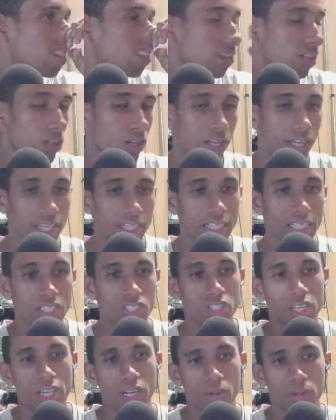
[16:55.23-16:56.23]
look at this
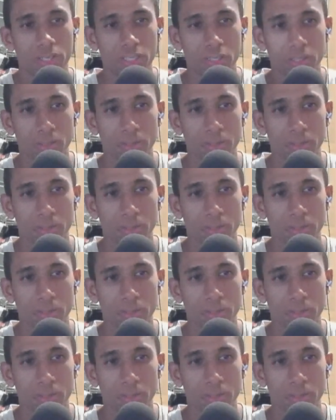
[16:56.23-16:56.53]
generation.